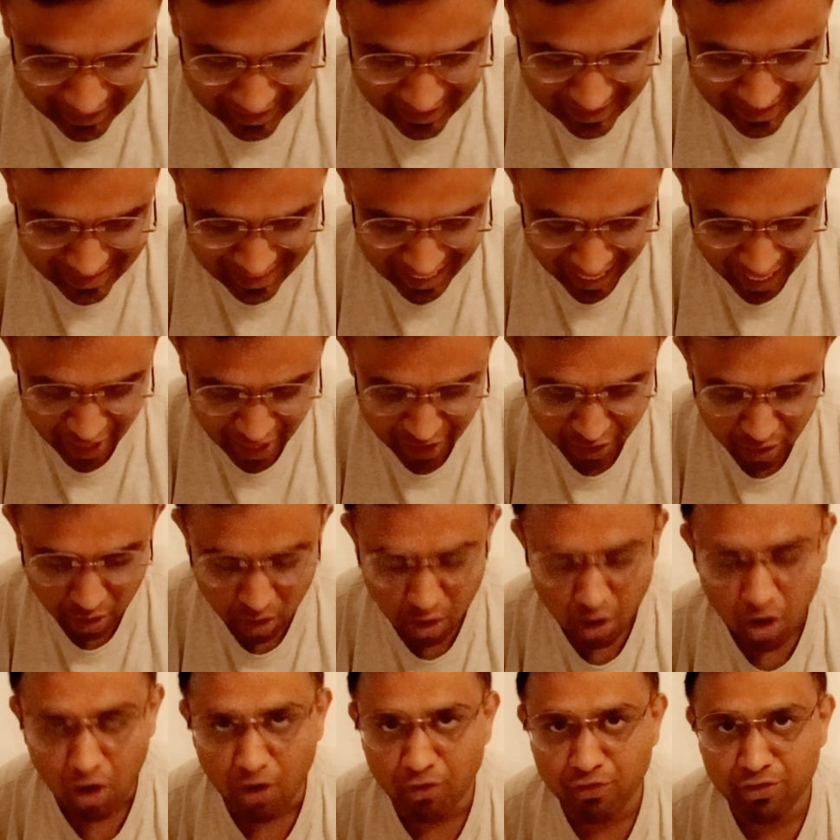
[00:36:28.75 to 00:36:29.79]
side
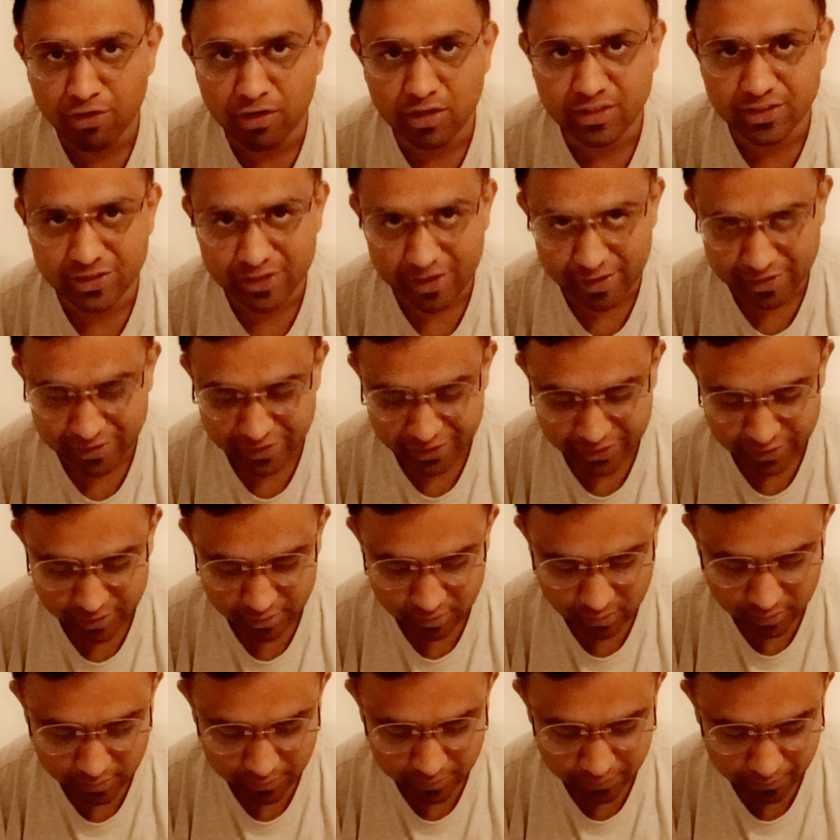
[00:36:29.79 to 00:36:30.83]
of a junction,
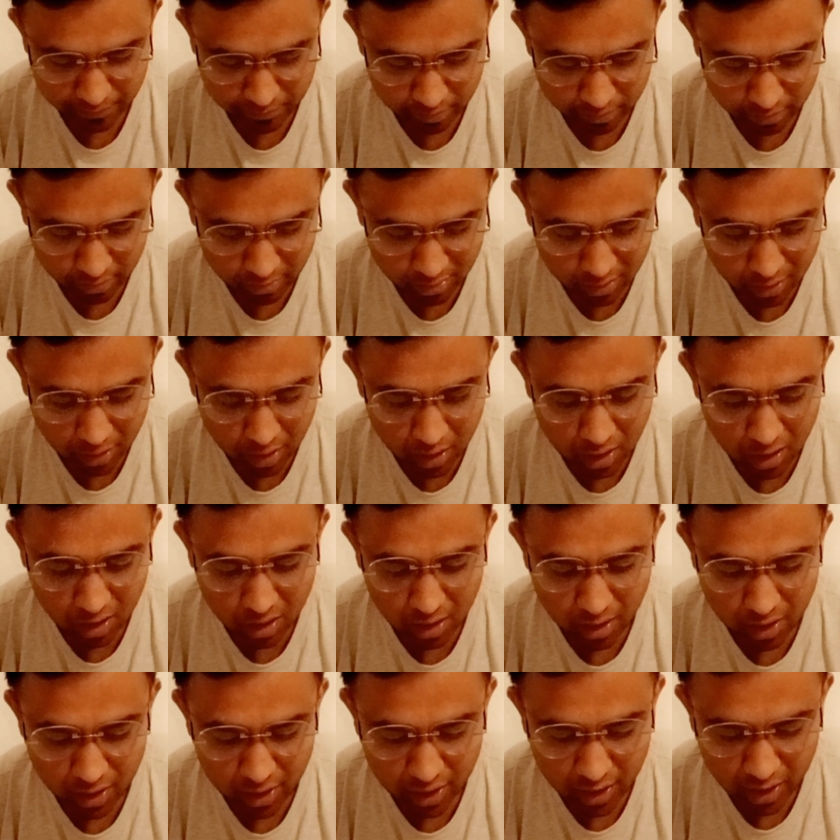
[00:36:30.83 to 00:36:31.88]

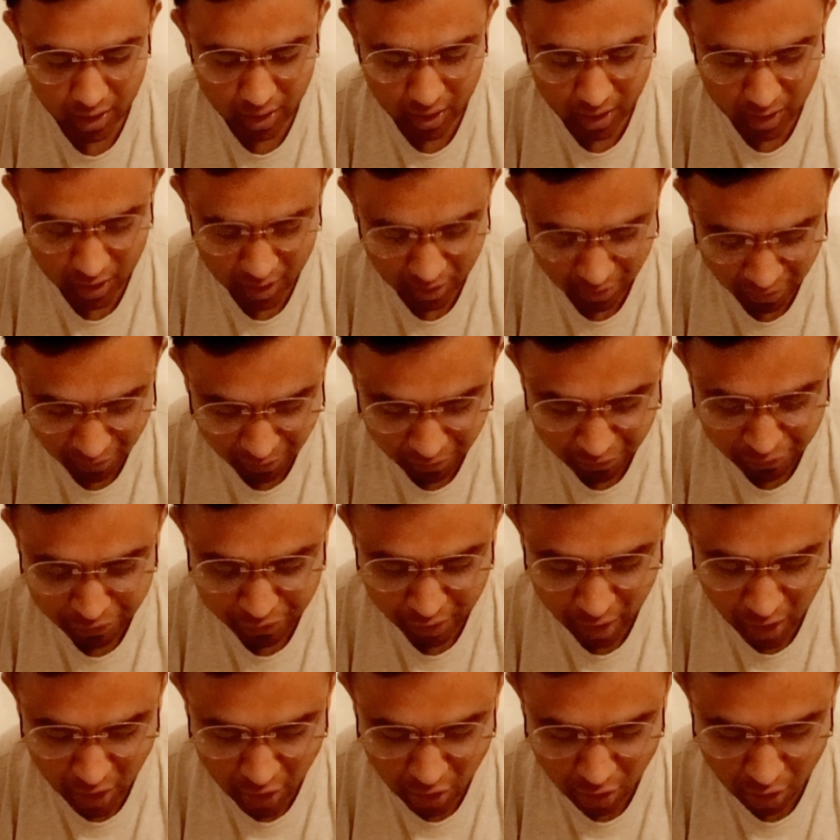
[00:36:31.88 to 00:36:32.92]
in
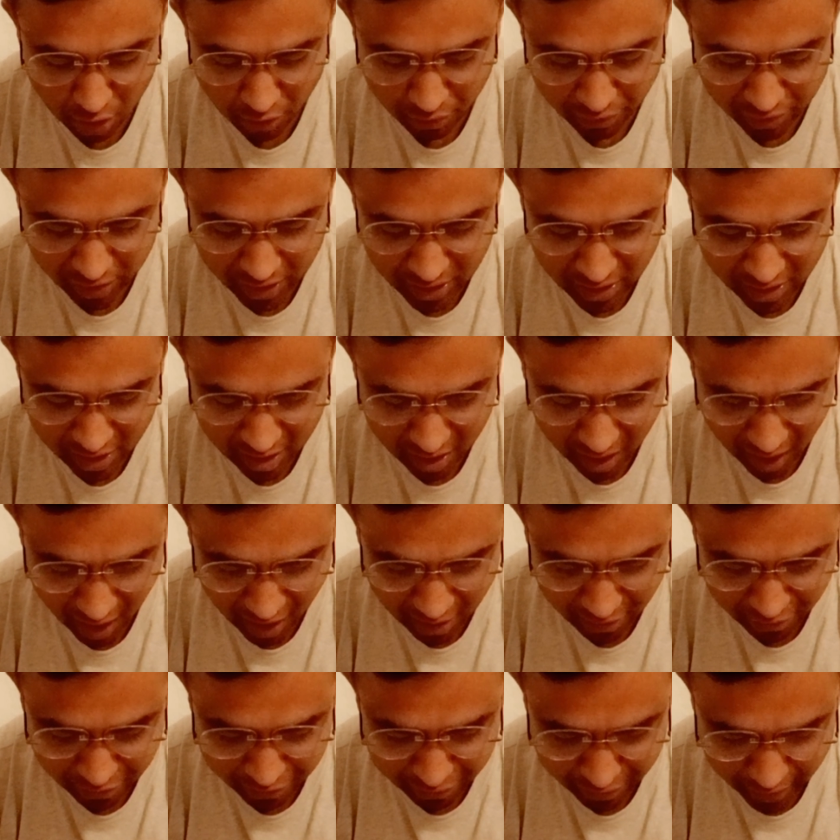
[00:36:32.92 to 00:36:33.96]
front of a
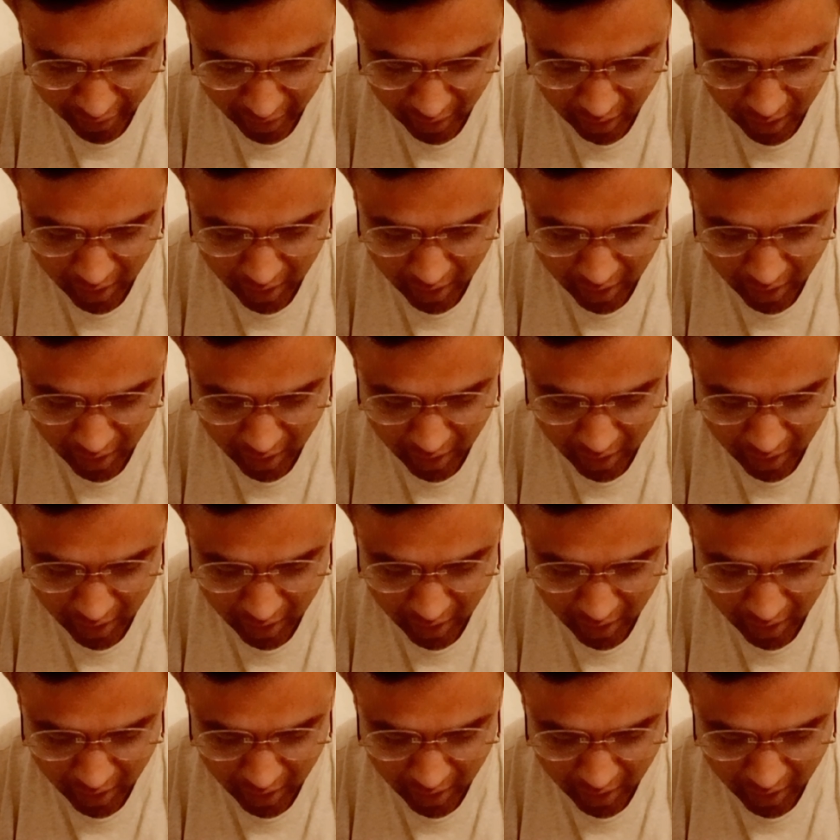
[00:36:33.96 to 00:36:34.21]
driveway